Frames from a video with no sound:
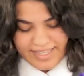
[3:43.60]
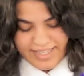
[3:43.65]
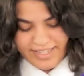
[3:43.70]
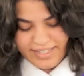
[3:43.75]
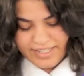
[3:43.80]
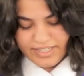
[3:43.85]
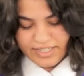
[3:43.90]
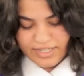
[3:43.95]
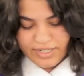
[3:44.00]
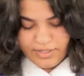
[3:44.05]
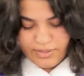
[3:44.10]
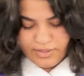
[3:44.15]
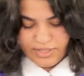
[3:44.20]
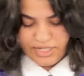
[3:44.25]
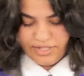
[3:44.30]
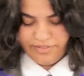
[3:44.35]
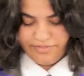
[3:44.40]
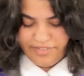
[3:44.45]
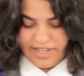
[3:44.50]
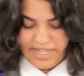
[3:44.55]
In
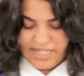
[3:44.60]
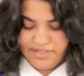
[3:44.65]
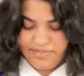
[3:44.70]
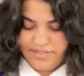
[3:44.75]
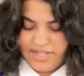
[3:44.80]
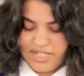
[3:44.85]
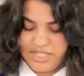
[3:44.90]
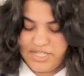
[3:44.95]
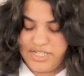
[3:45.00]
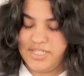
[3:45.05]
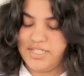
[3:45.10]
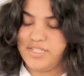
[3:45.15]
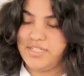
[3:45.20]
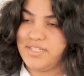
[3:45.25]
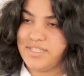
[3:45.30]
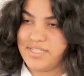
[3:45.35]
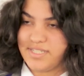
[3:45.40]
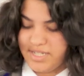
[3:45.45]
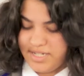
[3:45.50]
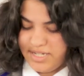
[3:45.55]
conclusion, fast fashion
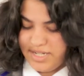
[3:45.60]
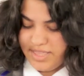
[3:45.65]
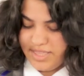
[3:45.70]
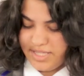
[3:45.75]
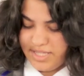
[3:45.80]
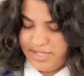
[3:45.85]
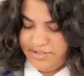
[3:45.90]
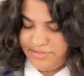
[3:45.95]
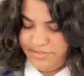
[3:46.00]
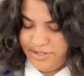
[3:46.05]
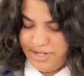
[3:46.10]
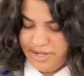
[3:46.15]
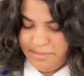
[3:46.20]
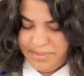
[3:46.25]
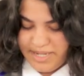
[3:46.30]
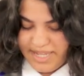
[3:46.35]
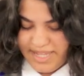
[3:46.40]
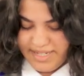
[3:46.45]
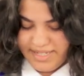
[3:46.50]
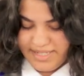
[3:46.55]
is unethical for our
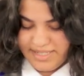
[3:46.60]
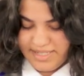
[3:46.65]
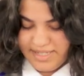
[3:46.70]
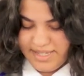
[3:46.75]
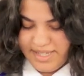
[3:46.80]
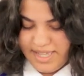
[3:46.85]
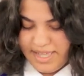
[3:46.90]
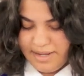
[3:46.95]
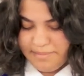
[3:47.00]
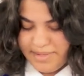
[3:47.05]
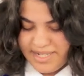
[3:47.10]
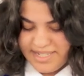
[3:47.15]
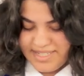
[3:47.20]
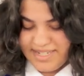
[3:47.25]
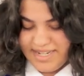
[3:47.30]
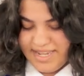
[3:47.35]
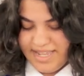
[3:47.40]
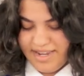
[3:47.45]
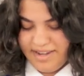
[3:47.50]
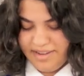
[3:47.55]
planet and
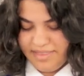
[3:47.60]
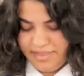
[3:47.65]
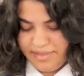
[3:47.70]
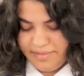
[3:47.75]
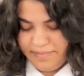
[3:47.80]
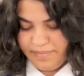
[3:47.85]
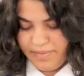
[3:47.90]
mental health.